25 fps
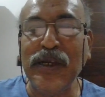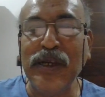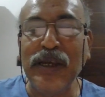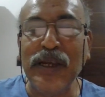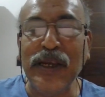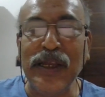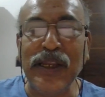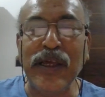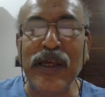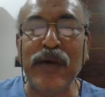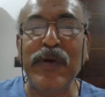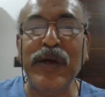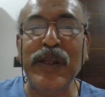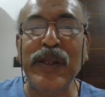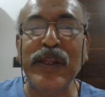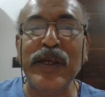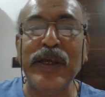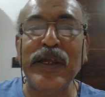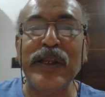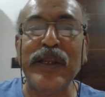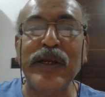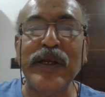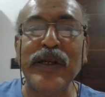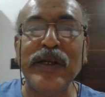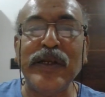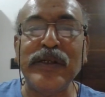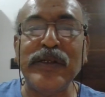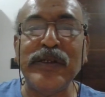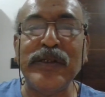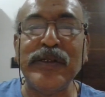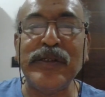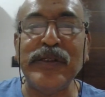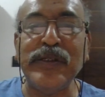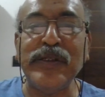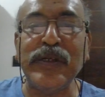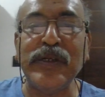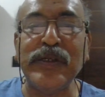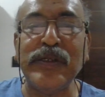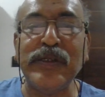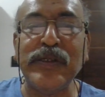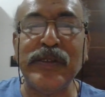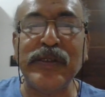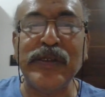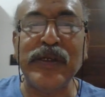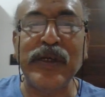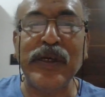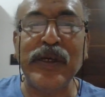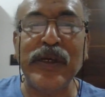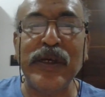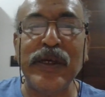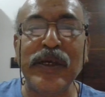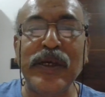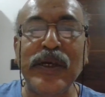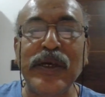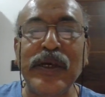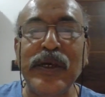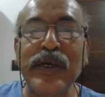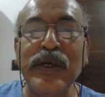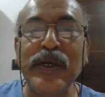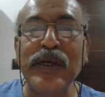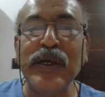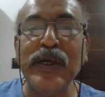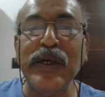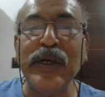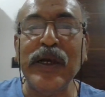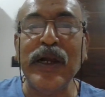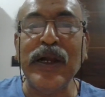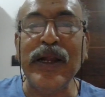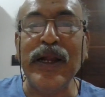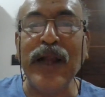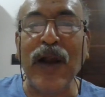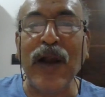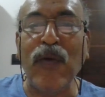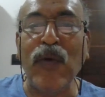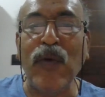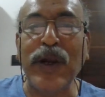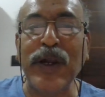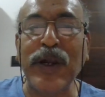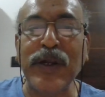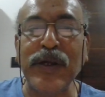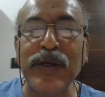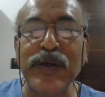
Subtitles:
In American English, they say governor.